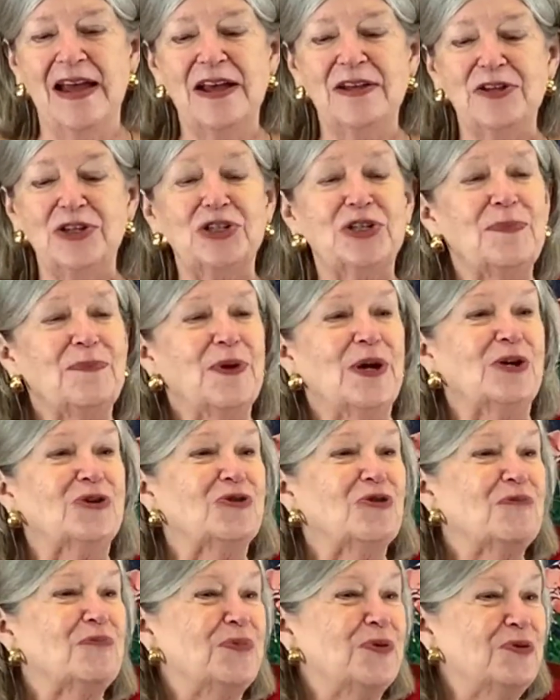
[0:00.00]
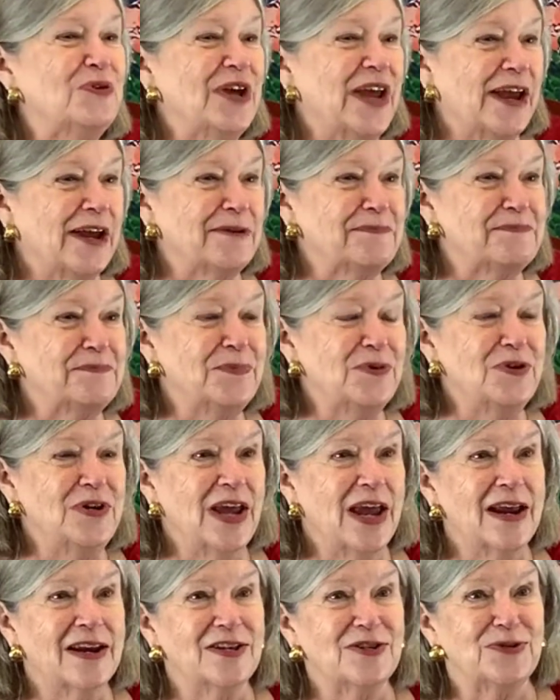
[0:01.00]
This is a picture of boudin.
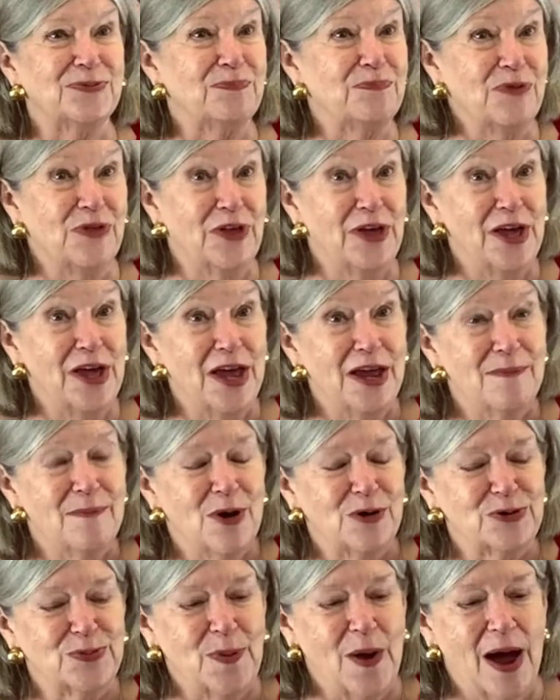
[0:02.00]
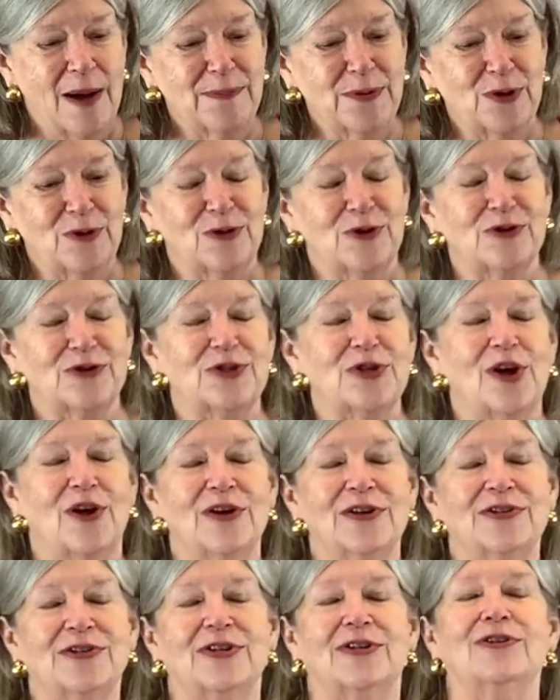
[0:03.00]
Boudin is the most popular
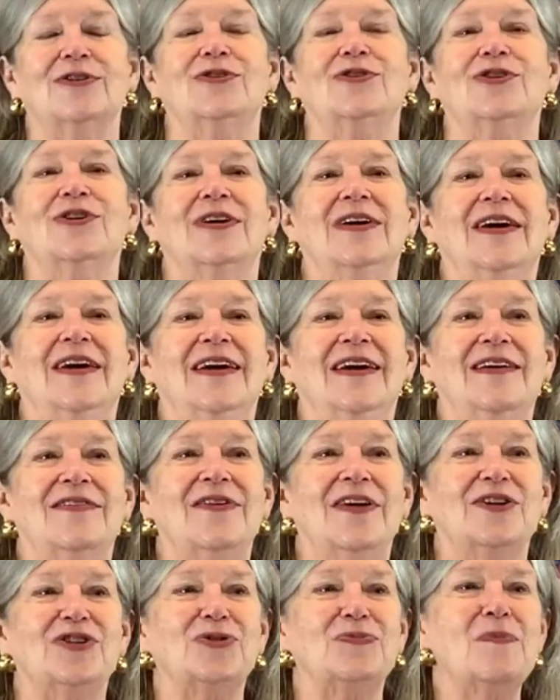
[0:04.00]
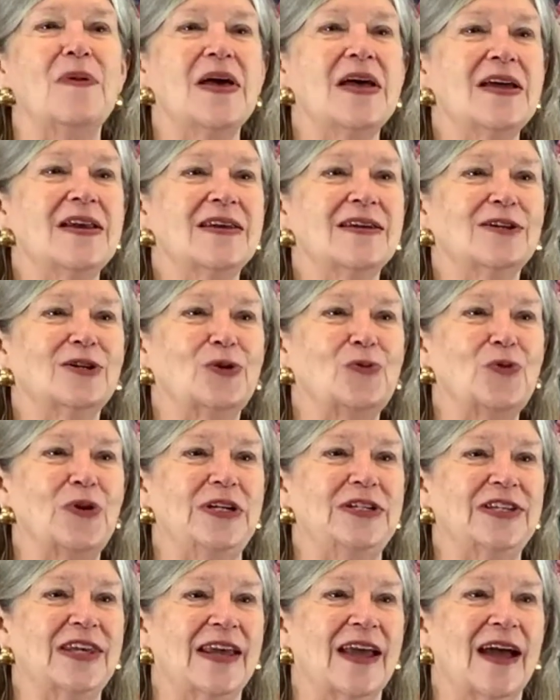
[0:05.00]
sausage that's made in
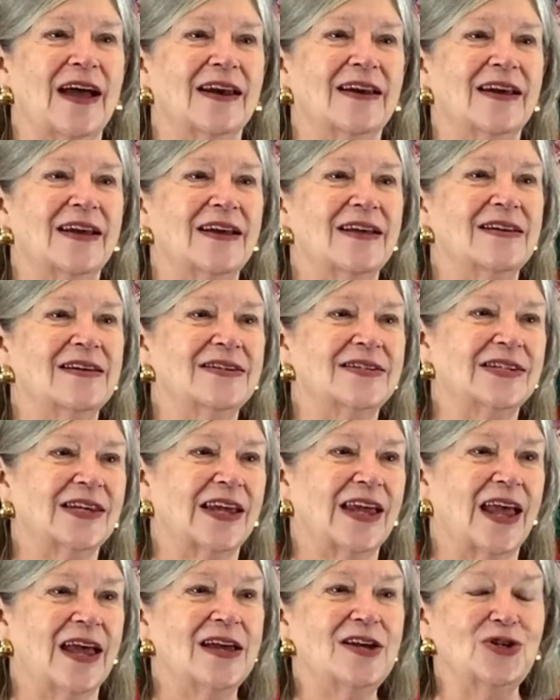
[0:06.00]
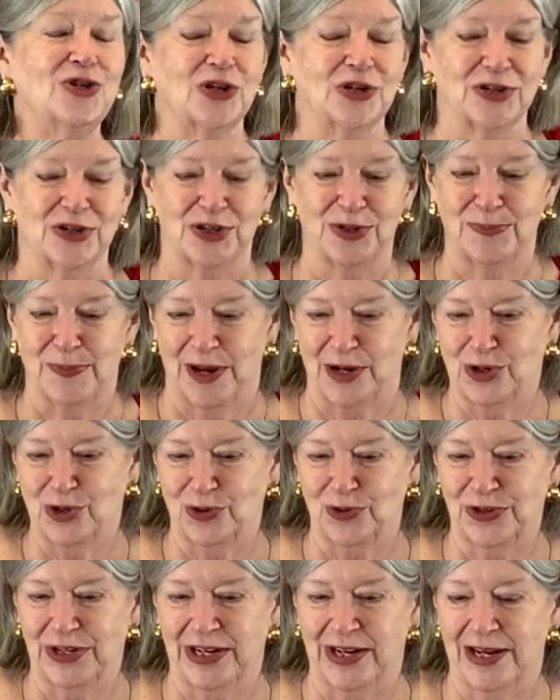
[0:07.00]
Louisiana, and it's a Cajun
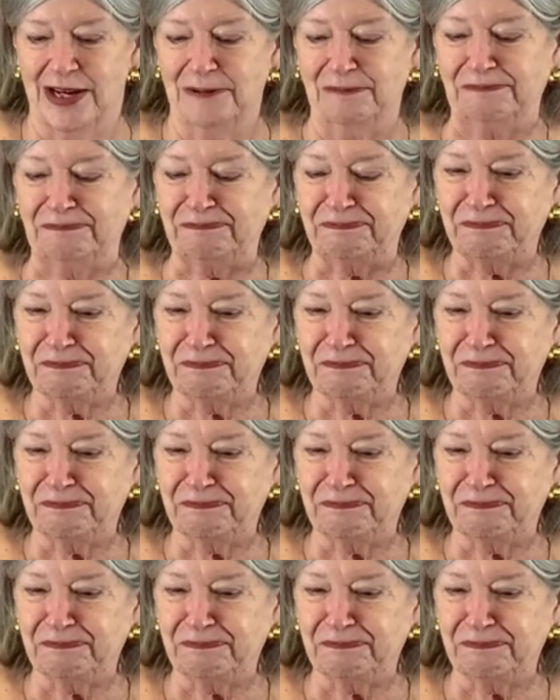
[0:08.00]
specialty.